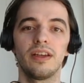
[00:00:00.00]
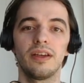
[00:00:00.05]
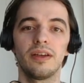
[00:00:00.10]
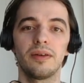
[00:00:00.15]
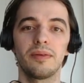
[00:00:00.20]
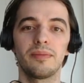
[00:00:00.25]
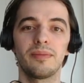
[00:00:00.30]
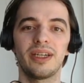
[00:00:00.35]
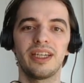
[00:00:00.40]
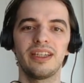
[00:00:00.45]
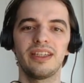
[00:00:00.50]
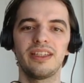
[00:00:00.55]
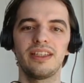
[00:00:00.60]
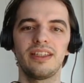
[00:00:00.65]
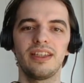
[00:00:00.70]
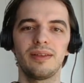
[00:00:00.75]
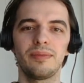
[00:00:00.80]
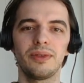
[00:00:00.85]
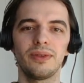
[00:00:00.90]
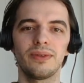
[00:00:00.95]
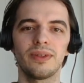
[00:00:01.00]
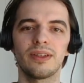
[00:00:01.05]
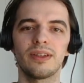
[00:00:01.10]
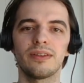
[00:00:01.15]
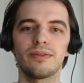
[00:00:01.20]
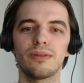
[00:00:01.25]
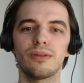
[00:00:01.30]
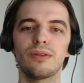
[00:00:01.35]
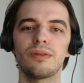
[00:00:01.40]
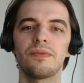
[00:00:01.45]
My debut
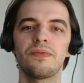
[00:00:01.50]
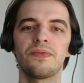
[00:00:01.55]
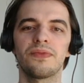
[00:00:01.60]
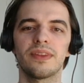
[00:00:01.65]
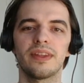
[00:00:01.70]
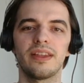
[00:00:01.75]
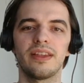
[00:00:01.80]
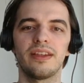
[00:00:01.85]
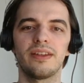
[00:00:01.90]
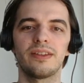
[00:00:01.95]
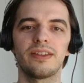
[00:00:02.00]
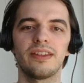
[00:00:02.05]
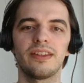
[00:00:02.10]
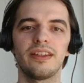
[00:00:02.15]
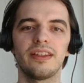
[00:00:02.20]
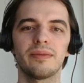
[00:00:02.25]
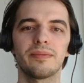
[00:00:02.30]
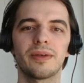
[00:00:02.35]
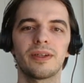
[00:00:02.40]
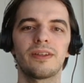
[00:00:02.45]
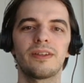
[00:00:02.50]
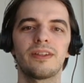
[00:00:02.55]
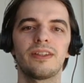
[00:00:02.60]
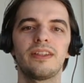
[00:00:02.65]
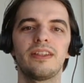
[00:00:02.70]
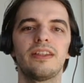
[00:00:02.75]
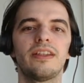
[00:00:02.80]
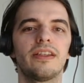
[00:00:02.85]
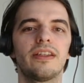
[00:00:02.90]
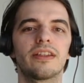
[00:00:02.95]
novel, Heir to the Empire,
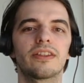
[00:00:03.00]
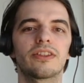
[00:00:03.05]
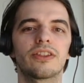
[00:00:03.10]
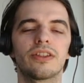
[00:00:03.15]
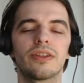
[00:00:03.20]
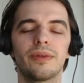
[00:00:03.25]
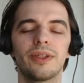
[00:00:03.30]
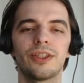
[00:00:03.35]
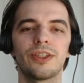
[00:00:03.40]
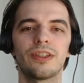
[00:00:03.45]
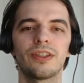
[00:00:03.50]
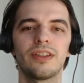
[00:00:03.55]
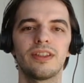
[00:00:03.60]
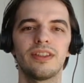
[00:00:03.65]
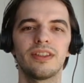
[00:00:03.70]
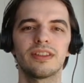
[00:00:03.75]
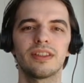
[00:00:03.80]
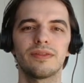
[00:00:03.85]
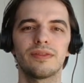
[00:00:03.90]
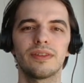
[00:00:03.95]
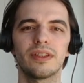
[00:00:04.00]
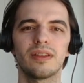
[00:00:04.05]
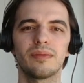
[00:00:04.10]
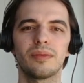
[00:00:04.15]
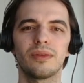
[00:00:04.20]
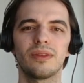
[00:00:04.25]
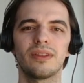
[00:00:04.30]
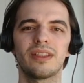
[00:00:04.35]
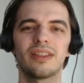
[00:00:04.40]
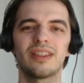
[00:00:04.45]
The Next Generation, is
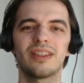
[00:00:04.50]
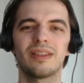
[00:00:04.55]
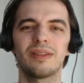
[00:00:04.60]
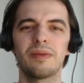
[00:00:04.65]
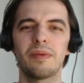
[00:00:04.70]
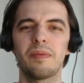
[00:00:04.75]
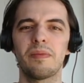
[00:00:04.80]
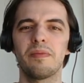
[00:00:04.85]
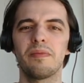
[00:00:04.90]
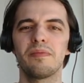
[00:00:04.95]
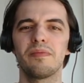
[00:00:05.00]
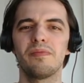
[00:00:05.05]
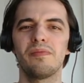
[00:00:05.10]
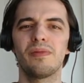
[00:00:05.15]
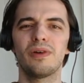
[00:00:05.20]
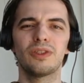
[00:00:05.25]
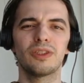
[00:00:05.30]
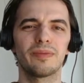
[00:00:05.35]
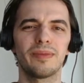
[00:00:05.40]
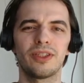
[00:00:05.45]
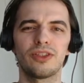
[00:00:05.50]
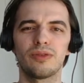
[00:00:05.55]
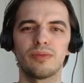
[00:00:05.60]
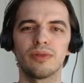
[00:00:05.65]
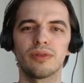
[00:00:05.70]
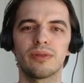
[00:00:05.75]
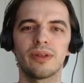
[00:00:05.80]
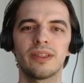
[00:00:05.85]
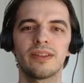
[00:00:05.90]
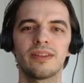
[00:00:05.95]
available at most major
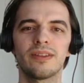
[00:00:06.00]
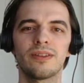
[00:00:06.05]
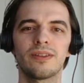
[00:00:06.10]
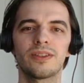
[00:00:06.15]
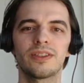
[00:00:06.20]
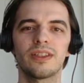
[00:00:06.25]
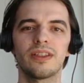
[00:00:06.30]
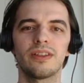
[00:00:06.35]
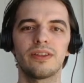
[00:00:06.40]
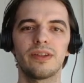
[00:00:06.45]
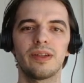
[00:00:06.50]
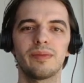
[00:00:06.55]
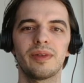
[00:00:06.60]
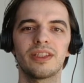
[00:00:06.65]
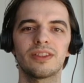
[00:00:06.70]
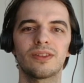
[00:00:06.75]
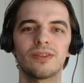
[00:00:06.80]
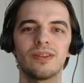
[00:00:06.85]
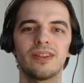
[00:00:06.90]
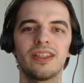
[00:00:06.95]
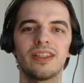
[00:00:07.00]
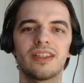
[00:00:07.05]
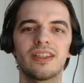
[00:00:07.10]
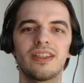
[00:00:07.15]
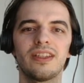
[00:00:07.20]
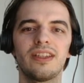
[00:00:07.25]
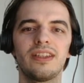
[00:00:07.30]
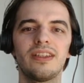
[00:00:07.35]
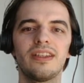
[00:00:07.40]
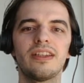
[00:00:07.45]
book retailers under a master link
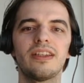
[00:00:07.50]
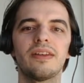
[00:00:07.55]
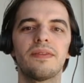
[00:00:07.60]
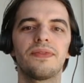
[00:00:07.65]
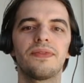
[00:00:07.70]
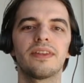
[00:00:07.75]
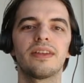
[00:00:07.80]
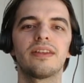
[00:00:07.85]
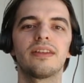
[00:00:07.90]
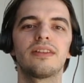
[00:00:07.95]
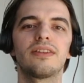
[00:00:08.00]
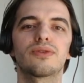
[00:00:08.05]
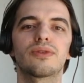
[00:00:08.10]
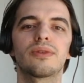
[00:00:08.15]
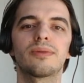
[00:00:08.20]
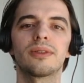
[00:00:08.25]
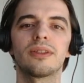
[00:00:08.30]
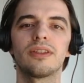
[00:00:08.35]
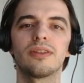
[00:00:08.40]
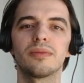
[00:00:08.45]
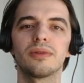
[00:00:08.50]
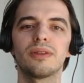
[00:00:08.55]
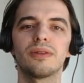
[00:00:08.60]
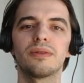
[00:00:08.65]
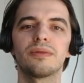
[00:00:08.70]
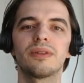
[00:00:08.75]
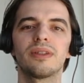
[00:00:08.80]
in the description down below.